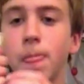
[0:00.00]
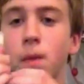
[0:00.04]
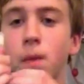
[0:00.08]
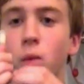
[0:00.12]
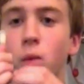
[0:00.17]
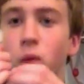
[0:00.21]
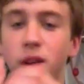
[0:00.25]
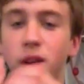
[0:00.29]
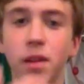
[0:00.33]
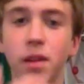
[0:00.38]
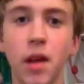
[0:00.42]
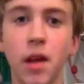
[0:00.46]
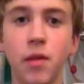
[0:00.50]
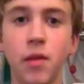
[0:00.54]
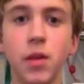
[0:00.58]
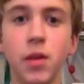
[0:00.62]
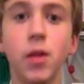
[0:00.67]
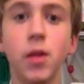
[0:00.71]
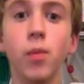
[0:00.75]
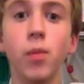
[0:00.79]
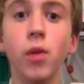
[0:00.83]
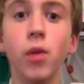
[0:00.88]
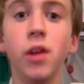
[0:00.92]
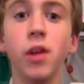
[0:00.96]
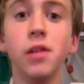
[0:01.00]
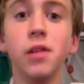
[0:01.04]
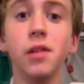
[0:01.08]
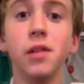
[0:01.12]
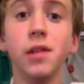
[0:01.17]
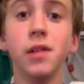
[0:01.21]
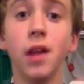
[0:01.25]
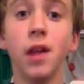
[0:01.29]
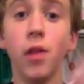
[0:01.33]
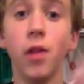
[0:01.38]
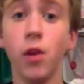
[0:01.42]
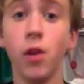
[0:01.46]
what's left in the
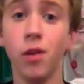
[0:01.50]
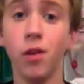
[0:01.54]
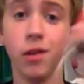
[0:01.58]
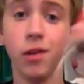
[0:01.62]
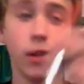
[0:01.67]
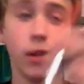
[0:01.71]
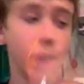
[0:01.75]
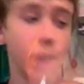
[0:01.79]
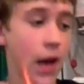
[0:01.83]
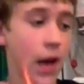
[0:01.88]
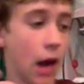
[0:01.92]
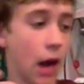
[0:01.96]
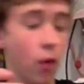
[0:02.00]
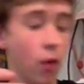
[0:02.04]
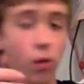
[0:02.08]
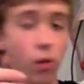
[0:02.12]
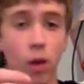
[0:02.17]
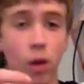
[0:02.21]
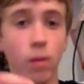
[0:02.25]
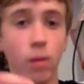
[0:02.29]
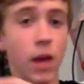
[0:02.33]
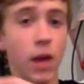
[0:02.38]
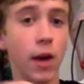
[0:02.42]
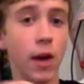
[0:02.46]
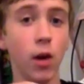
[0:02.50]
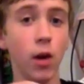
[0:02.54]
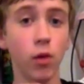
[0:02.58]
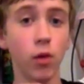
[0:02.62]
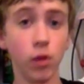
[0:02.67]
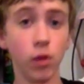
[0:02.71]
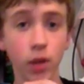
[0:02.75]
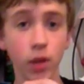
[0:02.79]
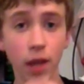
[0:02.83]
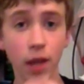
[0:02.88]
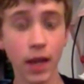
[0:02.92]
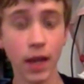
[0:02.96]
bristles, and you're just going to kind of rub that
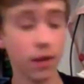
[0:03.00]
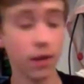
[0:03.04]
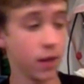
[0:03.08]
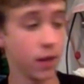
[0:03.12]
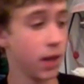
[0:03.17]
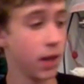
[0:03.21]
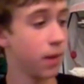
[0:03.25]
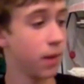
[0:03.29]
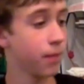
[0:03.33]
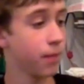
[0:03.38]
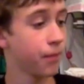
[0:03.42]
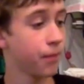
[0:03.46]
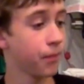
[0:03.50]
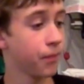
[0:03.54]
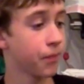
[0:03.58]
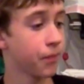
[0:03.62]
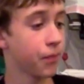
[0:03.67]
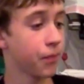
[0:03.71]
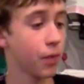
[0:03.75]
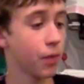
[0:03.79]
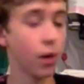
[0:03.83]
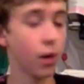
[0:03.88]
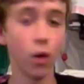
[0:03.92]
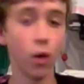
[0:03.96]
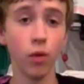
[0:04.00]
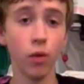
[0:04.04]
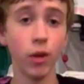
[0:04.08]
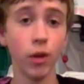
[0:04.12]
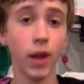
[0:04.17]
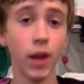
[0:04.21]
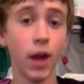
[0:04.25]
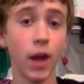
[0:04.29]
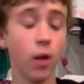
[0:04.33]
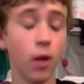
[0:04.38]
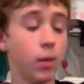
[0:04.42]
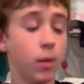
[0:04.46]
over lightly over
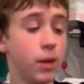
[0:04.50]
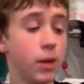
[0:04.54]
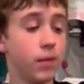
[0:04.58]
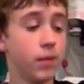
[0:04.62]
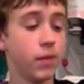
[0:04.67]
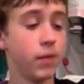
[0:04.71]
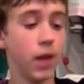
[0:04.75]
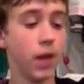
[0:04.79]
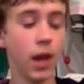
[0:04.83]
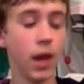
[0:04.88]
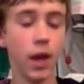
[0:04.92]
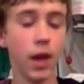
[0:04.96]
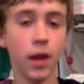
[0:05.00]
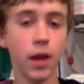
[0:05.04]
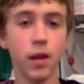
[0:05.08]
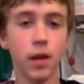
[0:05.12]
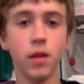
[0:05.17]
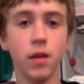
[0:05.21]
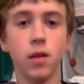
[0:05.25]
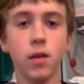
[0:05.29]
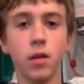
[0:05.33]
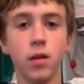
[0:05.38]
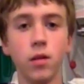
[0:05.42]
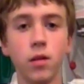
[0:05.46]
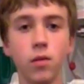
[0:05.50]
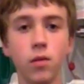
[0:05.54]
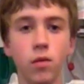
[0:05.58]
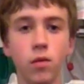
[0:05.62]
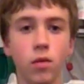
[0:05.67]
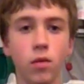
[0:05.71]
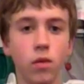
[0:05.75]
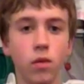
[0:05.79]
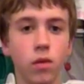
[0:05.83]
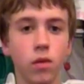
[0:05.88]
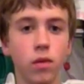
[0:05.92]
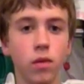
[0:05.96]
the helmet, and
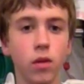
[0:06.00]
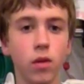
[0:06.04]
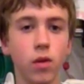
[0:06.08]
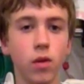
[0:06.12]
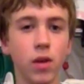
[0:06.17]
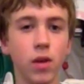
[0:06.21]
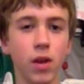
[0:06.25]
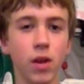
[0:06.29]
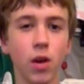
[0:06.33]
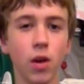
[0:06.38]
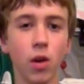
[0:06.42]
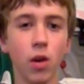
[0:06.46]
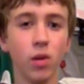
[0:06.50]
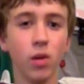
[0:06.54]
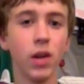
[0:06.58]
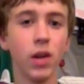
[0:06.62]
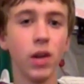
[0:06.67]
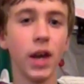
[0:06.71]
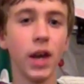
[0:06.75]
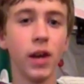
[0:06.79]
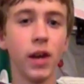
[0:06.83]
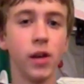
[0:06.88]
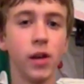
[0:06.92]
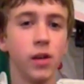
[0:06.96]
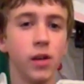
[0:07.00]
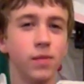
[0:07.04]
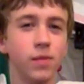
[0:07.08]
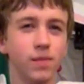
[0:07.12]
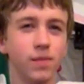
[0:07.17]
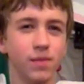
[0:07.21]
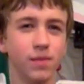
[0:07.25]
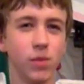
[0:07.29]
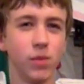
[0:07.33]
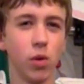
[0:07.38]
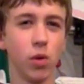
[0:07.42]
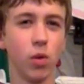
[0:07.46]
you can go lighter,
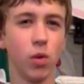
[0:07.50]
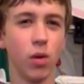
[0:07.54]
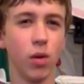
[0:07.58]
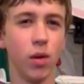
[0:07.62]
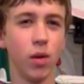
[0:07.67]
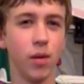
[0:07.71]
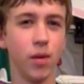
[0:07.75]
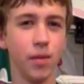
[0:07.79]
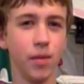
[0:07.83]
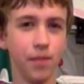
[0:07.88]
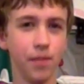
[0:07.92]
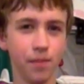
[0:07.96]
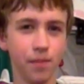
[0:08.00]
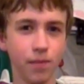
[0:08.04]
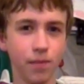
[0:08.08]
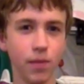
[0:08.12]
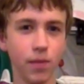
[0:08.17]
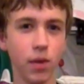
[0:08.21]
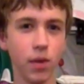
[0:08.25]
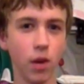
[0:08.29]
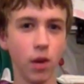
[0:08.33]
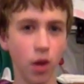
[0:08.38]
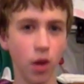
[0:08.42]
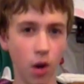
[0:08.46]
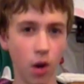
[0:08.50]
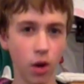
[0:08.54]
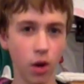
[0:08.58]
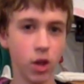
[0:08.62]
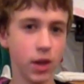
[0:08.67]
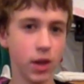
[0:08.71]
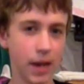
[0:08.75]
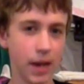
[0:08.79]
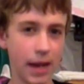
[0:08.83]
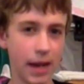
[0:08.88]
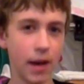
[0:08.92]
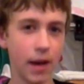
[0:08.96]
or you know, you
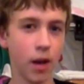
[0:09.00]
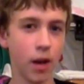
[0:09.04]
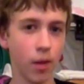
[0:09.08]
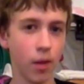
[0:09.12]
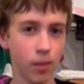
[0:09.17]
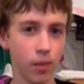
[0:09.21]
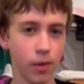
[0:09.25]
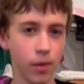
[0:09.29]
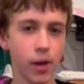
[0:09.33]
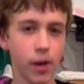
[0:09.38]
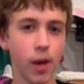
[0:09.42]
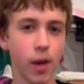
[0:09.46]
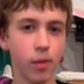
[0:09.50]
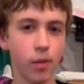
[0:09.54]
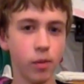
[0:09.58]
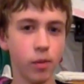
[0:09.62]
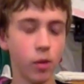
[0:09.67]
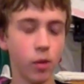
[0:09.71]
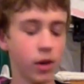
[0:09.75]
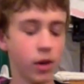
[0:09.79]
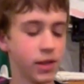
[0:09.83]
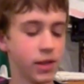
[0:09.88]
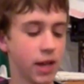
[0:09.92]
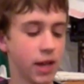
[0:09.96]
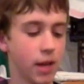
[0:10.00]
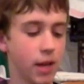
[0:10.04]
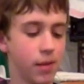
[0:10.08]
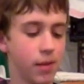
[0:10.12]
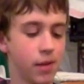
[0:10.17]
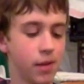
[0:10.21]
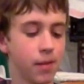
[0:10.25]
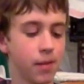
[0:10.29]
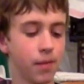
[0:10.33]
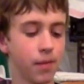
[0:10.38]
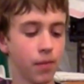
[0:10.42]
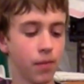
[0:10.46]
can hit it up a couple more
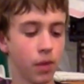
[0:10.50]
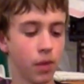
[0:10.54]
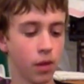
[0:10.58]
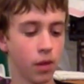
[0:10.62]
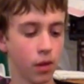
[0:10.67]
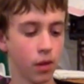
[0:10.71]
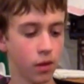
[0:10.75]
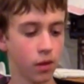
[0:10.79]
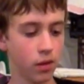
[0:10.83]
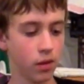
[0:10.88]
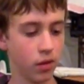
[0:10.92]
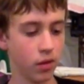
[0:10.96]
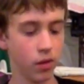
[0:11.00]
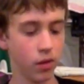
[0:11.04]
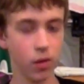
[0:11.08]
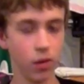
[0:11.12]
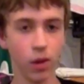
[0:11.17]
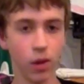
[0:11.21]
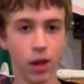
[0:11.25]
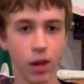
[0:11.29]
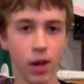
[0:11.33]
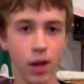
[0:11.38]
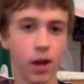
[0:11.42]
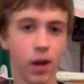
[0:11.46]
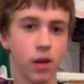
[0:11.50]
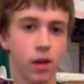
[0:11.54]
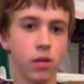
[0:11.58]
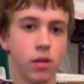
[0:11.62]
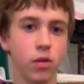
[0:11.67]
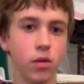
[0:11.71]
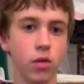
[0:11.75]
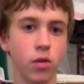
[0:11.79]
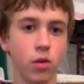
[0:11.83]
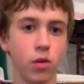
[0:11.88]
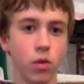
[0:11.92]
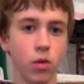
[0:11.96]
times to get
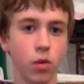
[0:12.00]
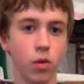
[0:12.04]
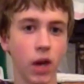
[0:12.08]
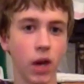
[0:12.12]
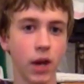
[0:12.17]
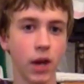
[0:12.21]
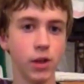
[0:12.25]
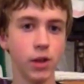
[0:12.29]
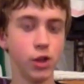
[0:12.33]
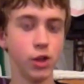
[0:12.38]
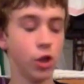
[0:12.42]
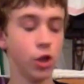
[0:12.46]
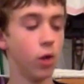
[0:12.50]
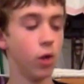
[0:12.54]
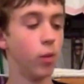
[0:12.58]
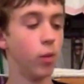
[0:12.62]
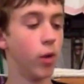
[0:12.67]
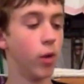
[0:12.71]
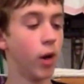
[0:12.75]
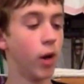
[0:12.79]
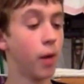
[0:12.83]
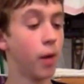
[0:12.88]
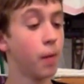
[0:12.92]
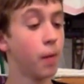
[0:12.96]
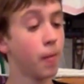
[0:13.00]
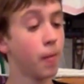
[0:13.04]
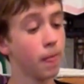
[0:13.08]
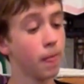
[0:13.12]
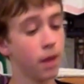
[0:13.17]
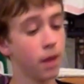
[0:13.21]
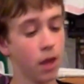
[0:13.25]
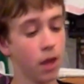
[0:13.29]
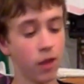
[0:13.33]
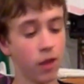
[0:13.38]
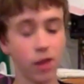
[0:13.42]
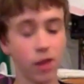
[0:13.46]
it to kind of show more.
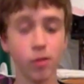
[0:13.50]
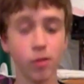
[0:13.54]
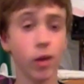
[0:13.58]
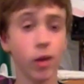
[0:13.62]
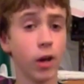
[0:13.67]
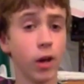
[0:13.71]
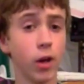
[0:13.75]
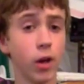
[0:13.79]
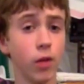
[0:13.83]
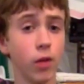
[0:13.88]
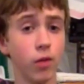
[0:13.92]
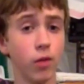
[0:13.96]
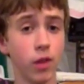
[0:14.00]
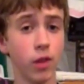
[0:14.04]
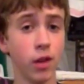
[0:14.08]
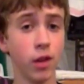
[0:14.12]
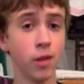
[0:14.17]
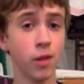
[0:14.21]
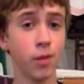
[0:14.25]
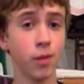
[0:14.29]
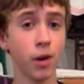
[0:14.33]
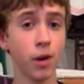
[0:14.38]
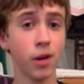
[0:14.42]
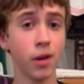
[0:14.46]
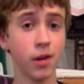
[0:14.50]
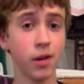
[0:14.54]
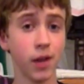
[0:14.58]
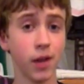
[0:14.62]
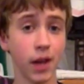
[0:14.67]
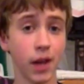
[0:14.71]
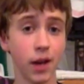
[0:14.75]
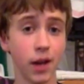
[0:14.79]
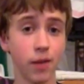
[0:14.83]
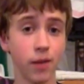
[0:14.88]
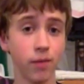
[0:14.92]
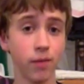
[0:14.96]
And that's what I'm going to do for these parts, is
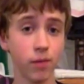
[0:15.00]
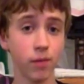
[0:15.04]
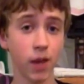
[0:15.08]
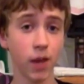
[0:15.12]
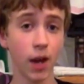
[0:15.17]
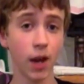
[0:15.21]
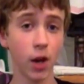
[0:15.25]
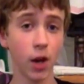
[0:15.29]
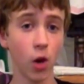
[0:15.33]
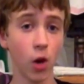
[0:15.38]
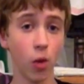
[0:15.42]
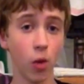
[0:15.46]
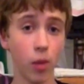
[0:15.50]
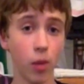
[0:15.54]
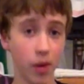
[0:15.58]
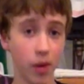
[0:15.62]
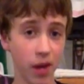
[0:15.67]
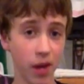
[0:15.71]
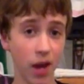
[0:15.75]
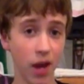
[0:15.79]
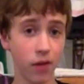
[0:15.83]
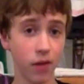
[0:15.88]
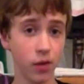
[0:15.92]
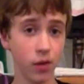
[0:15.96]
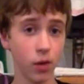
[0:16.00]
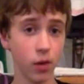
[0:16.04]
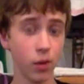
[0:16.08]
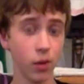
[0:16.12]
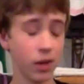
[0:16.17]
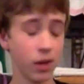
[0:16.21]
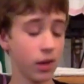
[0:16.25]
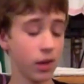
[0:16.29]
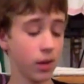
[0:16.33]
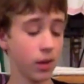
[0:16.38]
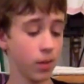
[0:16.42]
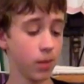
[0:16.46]
I'm going to kind of go a bit heavier
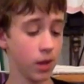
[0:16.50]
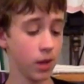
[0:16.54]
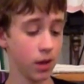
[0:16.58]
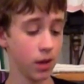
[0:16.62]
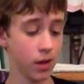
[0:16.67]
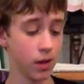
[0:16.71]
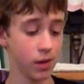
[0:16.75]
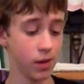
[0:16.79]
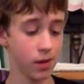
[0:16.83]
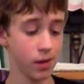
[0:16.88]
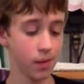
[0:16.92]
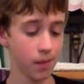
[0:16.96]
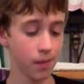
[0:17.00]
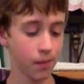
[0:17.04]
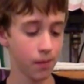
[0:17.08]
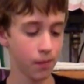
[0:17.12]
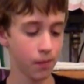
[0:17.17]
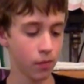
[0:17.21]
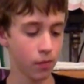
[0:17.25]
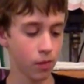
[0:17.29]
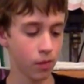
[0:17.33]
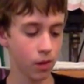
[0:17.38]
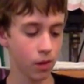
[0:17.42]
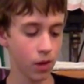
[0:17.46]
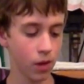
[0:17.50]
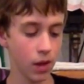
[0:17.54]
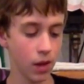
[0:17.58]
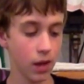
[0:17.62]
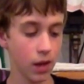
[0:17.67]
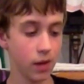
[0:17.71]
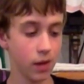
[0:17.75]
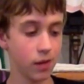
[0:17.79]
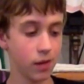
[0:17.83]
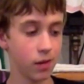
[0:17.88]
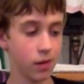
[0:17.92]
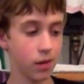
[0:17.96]
with it, because
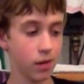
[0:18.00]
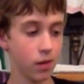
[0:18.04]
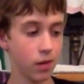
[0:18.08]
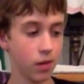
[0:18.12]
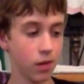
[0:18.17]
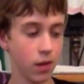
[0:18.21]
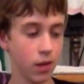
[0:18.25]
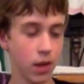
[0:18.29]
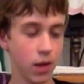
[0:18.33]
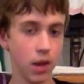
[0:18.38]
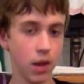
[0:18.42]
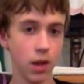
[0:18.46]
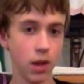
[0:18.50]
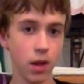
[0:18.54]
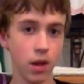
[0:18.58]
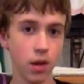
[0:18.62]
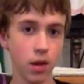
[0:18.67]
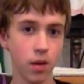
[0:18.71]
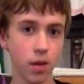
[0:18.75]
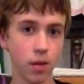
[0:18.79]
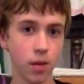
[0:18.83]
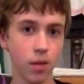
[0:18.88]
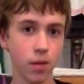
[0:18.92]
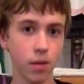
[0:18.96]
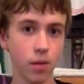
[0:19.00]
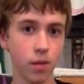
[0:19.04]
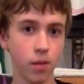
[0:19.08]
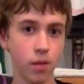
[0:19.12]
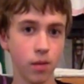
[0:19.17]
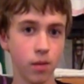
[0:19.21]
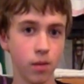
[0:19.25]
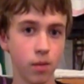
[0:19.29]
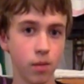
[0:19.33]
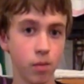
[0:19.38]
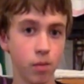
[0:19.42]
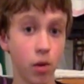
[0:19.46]
it's the
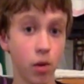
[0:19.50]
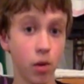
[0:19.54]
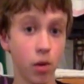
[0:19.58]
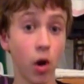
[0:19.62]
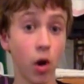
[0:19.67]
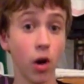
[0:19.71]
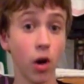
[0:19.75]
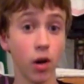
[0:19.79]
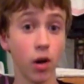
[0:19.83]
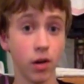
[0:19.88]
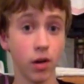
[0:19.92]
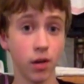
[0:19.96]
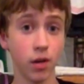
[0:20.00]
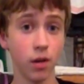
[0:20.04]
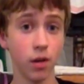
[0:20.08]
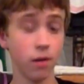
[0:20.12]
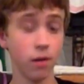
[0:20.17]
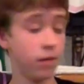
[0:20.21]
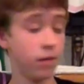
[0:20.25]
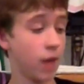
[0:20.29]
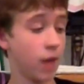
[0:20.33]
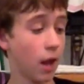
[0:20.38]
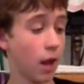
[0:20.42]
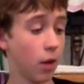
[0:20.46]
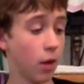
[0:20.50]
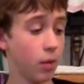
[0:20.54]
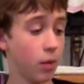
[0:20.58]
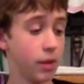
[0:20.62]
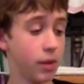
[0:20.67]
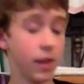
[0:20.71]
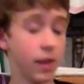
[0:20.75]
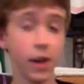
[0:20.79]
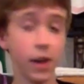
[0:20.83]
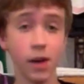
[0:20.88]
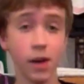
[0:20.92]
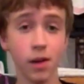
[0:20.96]
part of the
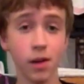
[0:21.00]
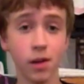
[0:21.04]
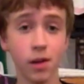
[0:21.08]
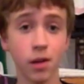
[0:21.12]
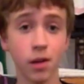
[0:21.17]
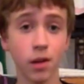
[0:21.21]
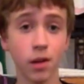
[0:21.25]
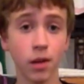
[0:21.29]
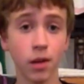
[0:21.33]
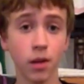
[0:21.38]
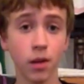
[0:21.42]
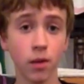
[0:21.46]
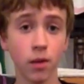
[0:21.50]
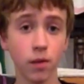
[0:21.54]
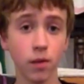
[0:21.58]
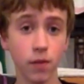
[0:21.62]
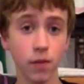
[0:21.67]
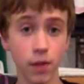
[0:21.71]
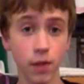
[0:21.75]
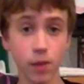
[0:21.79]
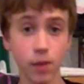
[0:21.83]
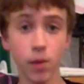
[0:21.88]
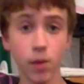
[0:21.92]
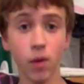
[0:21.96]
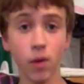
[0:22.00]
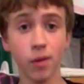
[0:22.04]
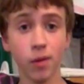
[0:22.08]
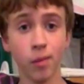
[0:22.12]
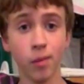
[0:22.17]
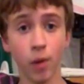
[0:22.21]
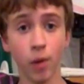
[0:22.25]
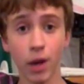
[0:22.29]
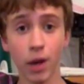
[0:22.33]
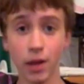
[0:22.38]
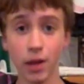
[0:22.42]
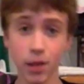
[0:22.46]
helmet that is the most
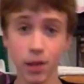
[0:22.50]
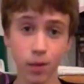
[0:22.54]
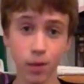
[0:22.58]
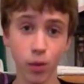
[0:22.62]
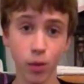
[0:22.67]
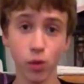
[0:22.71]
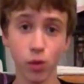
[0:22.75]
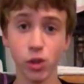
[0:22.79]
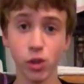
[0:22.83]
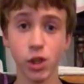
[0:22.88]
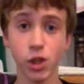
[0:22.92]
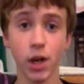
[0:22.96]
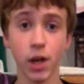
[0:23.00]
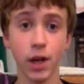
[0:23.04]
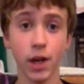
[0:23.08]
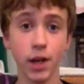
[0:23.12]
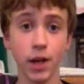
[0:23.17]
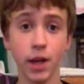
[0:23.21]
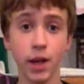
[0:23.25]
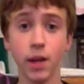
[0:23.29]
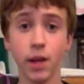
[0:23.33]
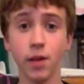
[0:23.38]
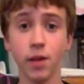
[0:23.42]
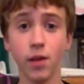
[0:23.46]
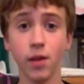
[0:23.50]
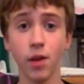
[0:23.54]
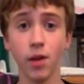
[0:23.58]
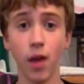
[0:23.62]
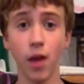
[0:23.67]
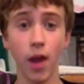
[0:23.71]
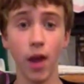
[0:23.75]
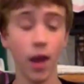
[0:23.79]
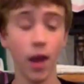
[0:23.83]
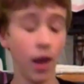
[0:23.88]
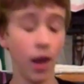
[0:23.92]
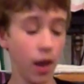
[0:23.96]
bright, the most shiny,
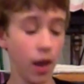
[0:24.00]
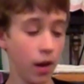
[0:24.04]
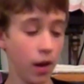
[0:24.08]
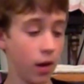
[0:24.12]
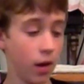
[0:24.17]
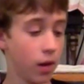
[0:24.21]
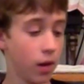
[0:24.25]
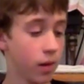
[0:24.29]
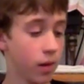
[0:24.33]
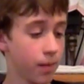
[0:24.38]
and